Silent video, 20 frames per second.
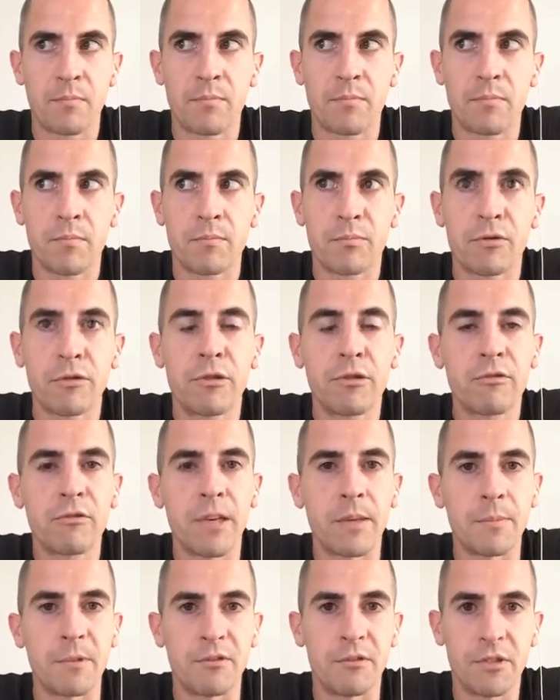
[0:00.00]

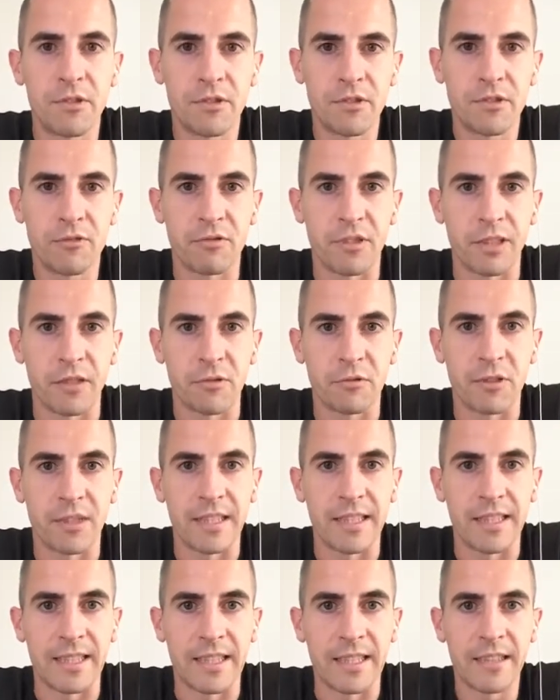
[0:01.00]
program your own strength
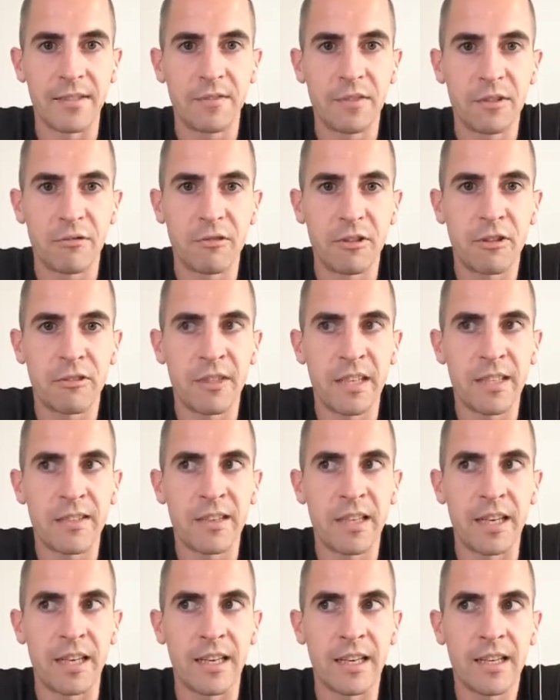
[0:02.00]
training if you're already
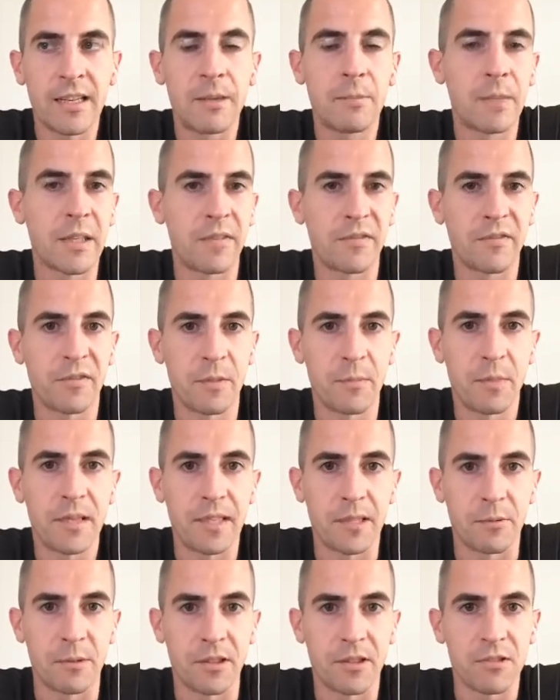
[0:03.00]
a little bit
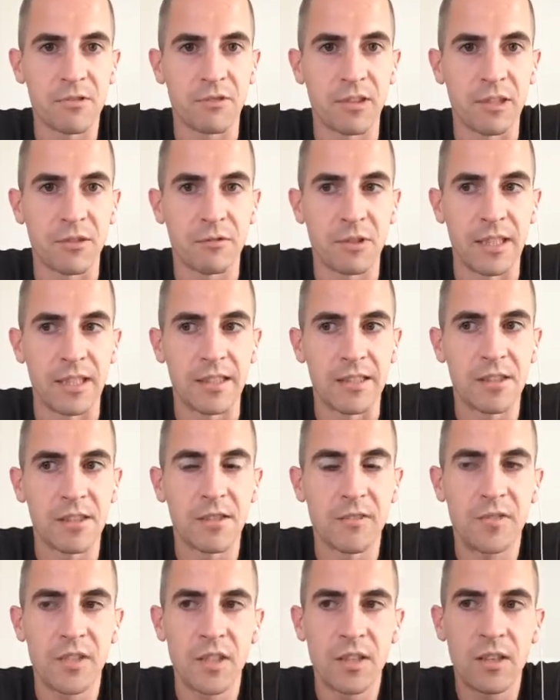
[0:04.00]
familiar with strength training. So
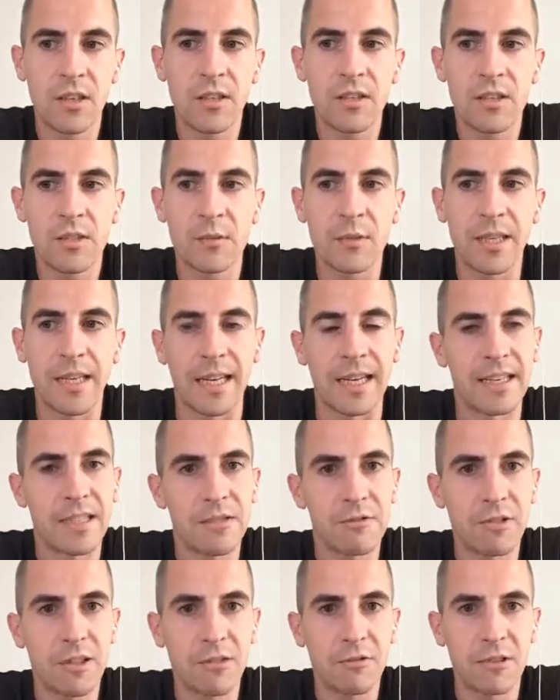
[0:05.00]
if you're not doing any
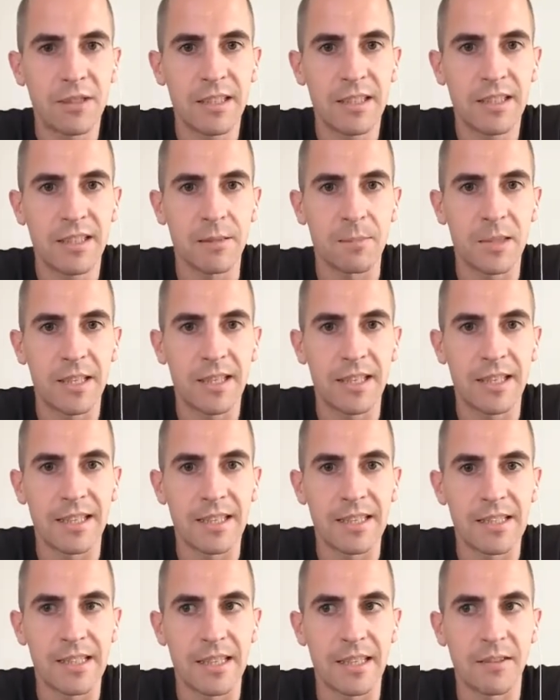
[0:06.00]
strength training at the minute, like I
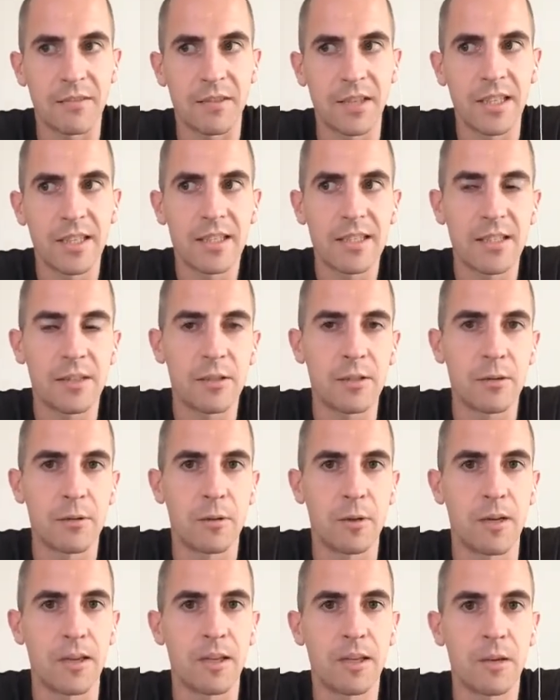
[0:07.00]
said, I've linked
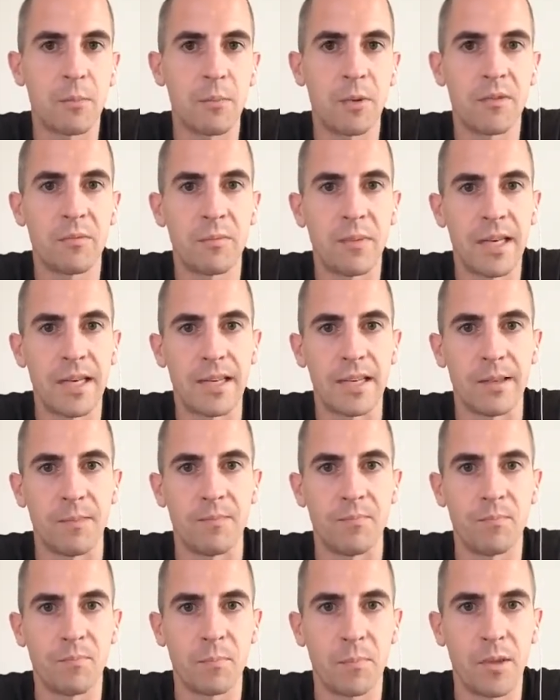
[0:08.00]
to a couple of my
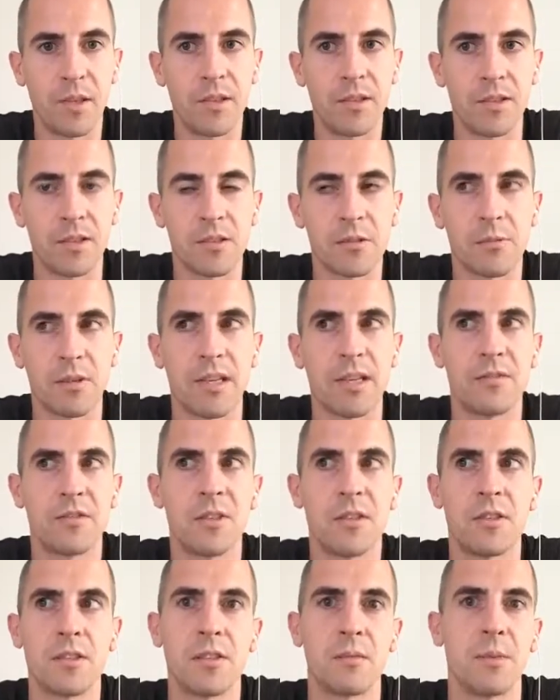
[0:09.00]
blogs where I've
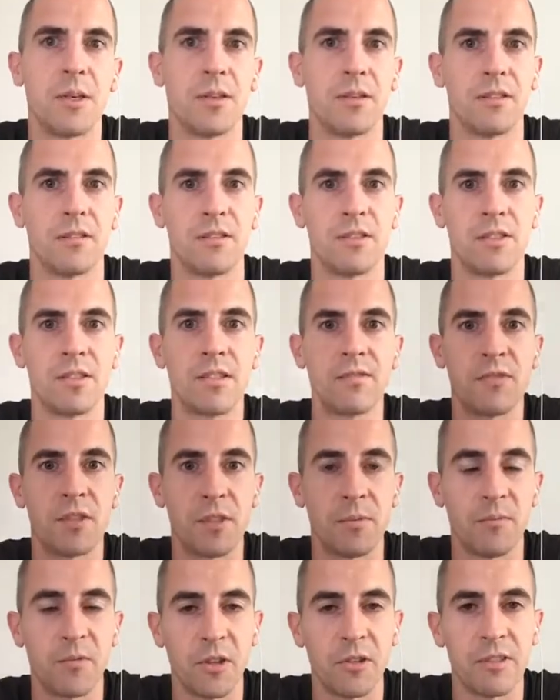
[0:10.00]
talked about just
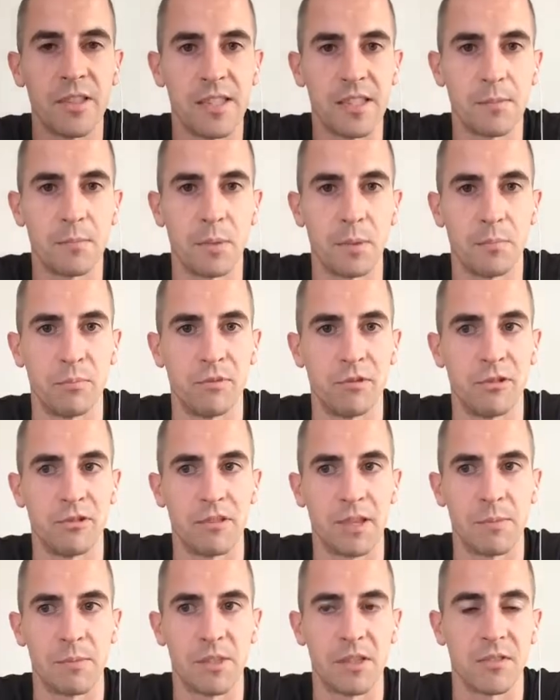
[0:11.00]
some very simple
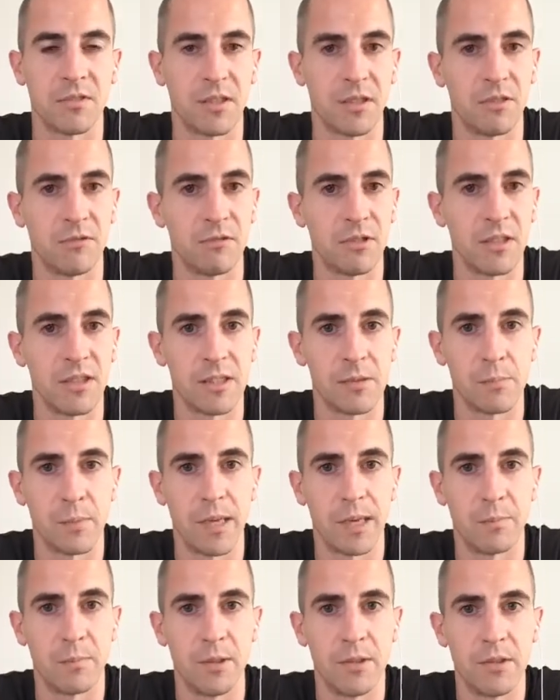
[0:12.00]
programs. So I've got the Runner's
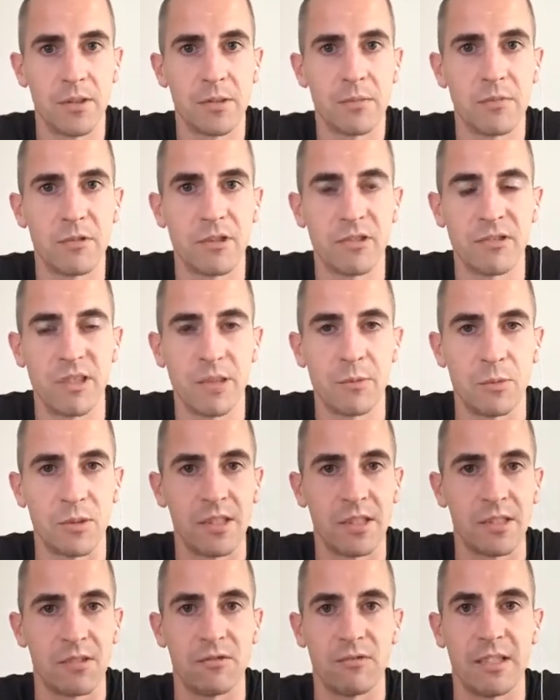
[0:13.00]
Bare Bones program, which
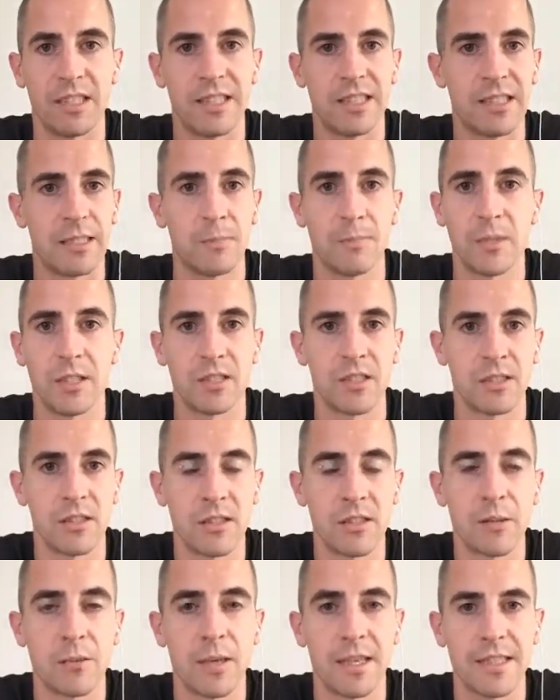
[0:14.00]
is really simple, just
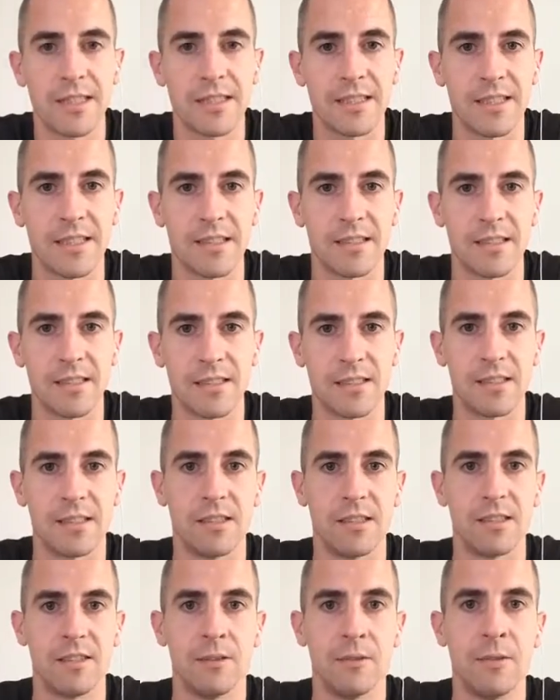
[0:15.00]
2 exercises to
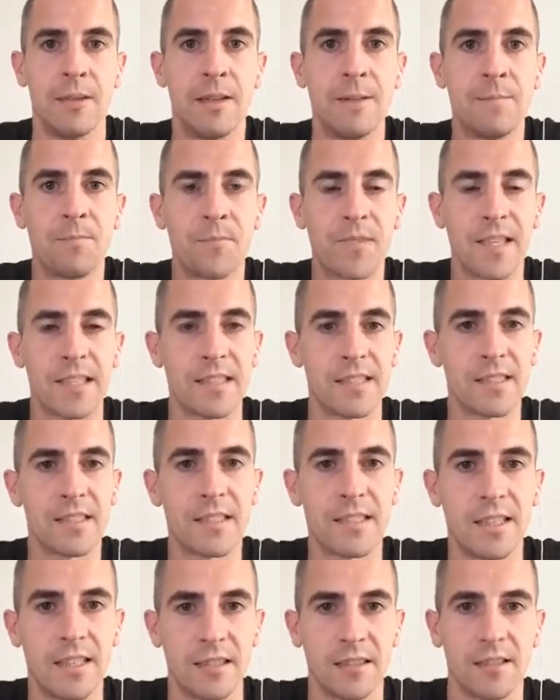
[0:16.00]
do, get you
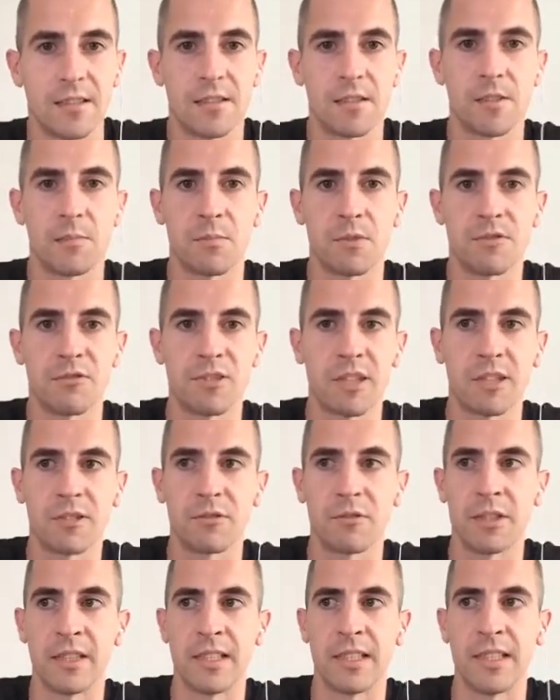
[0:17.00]
started on some strength
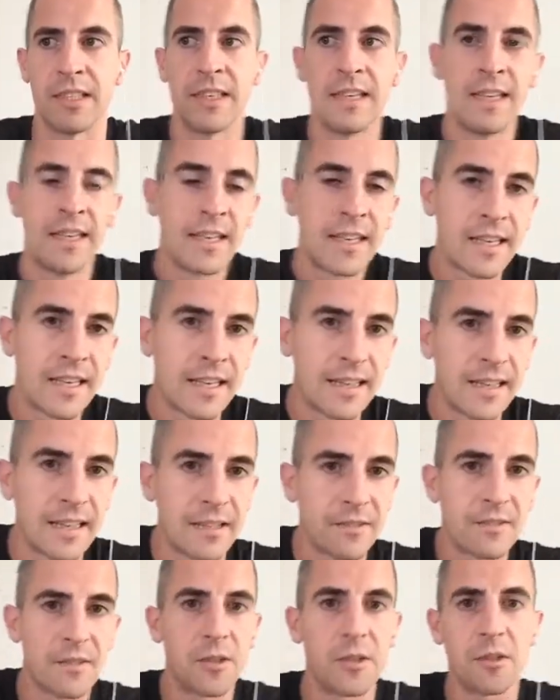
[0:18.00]
training. And then
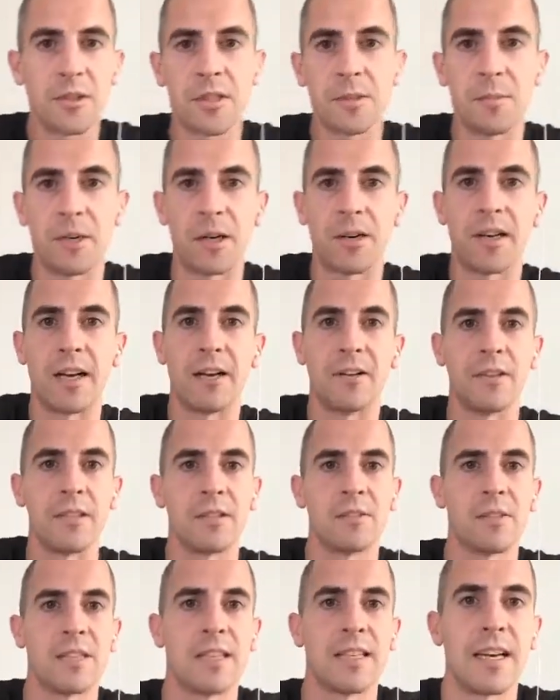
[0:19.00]
I've talked about how to
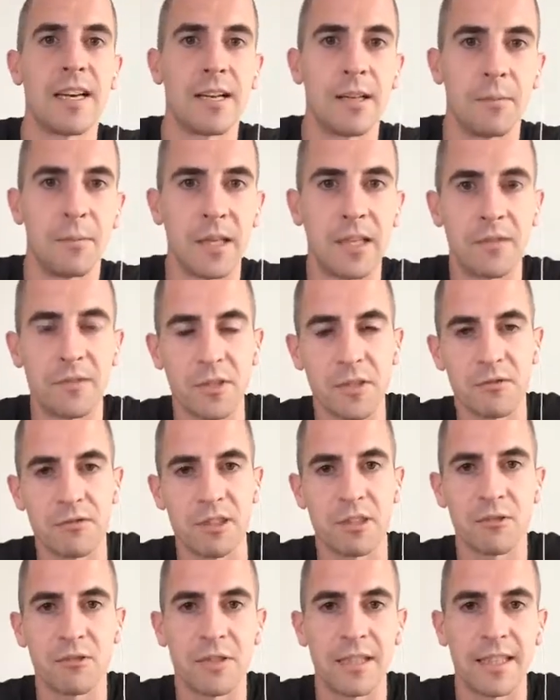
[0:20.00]
use a kettlebell for
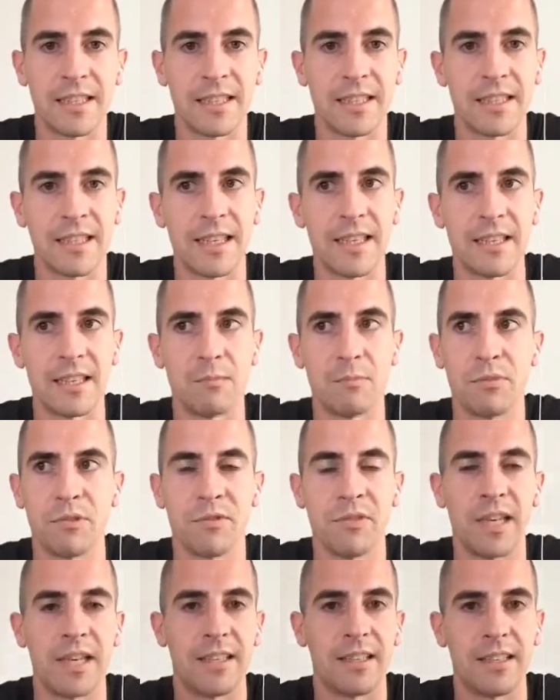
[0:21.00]
strength training again, and
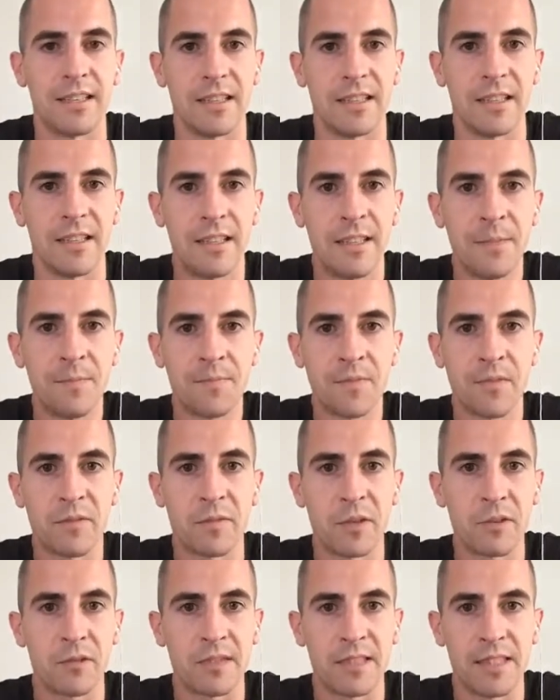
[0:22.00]
provided a
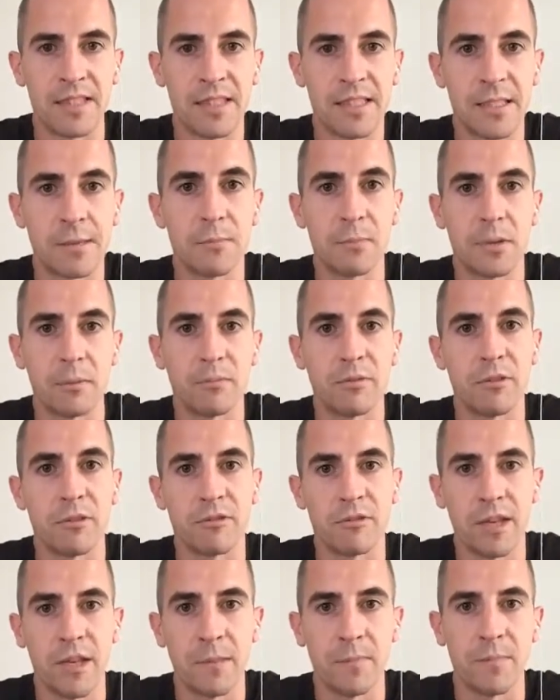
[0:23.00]
very simple
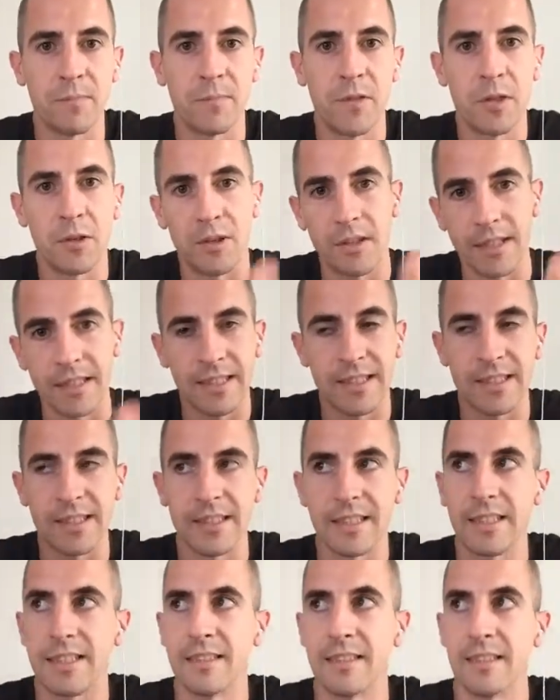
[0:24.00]
program, all linked in the
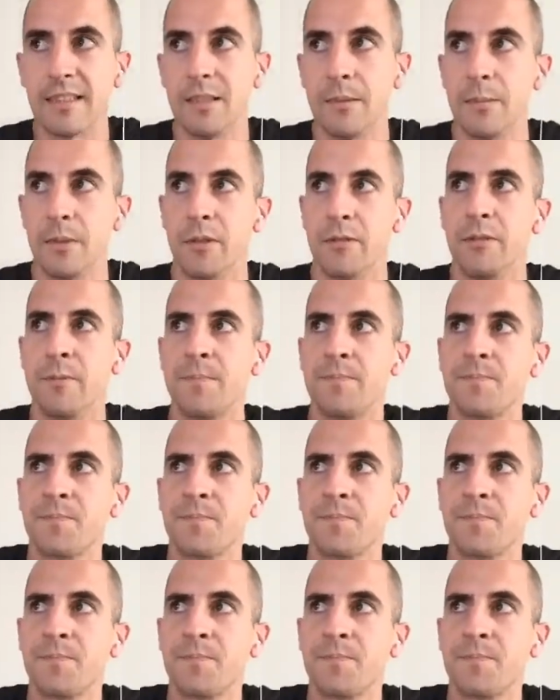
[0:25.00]
article above.